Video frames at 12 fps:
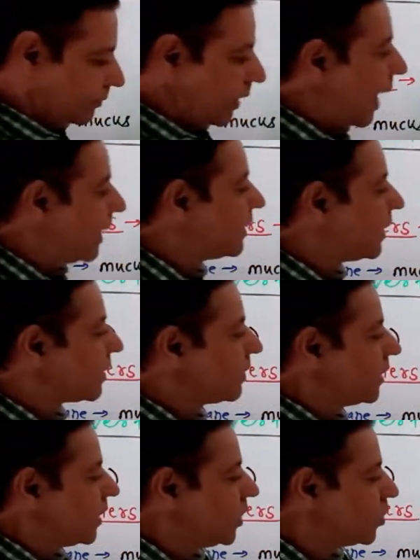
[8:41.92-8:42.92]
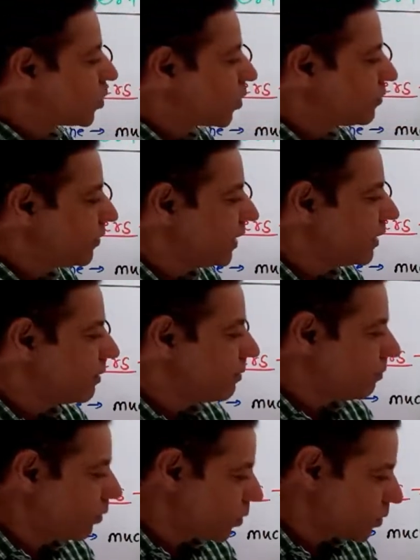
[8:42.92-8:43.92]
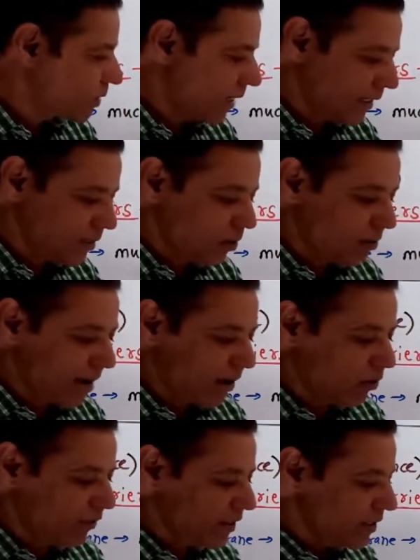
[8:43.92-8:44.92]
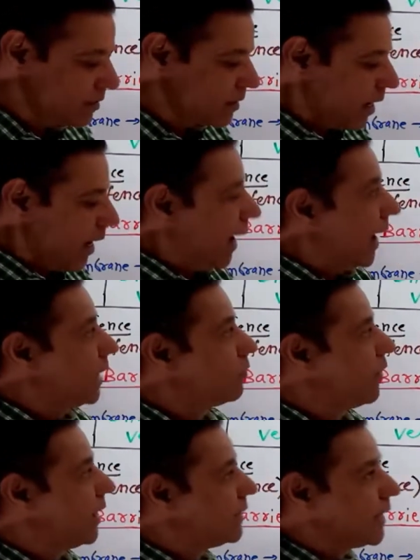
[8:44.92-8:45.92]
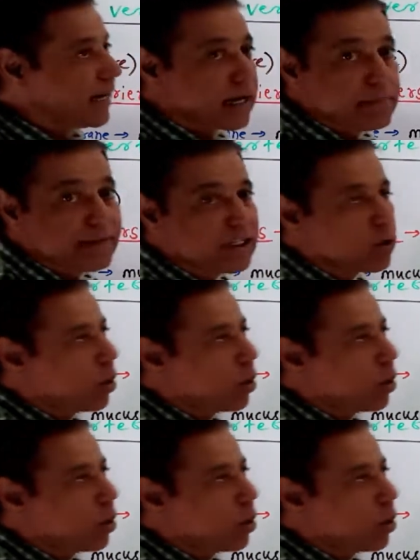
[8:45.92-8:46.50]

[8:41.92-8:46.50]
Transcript: either neutrophil, monocytes or macrophages, and when they come in